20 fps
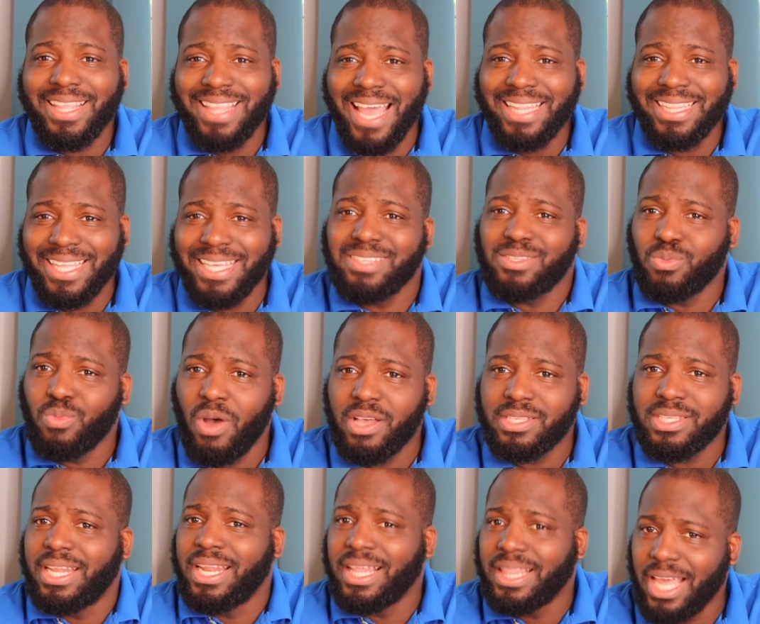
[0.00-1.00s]
that this
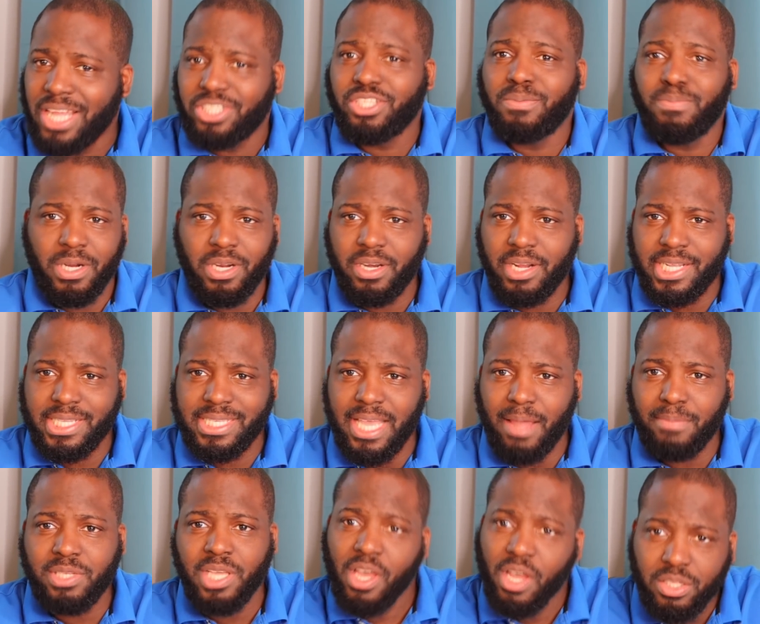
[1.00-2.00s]
was an alleged murder
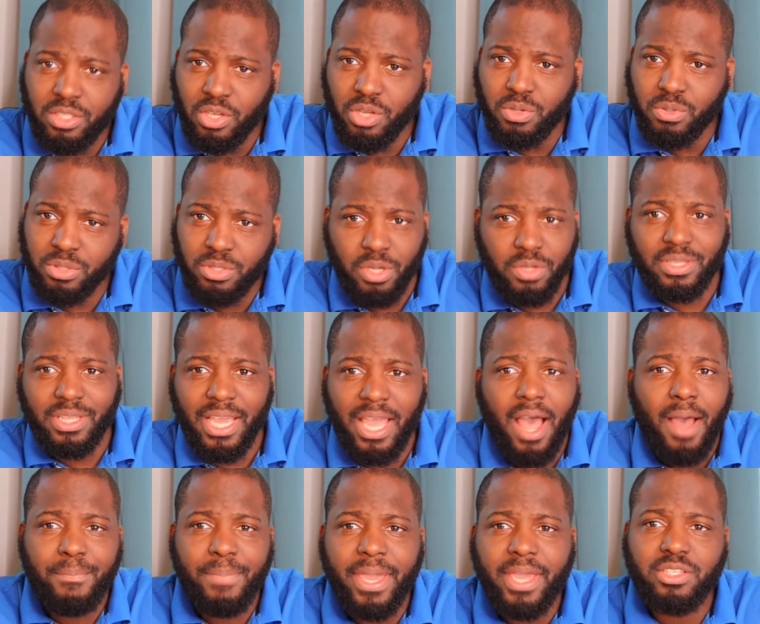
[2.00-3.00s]
attempt? Do you think
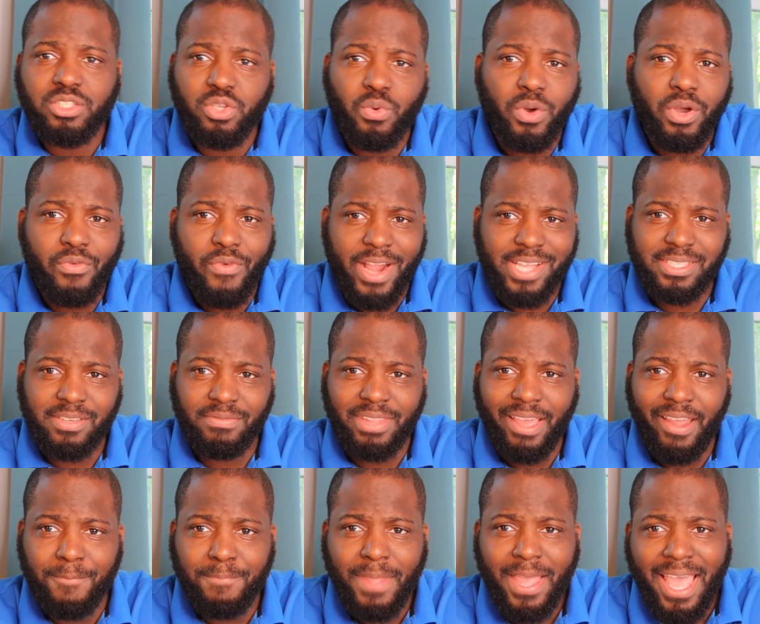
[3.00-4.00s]
I'm being too aggressive
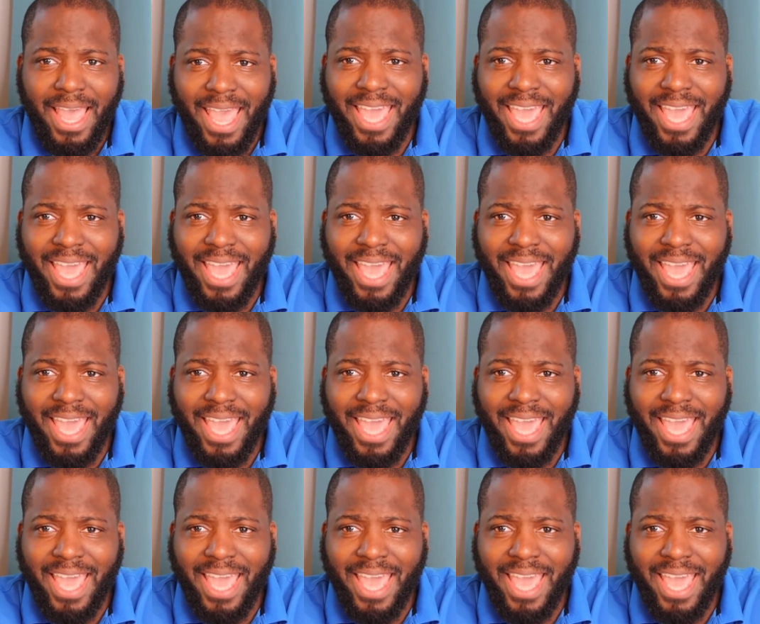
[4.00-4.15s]
there?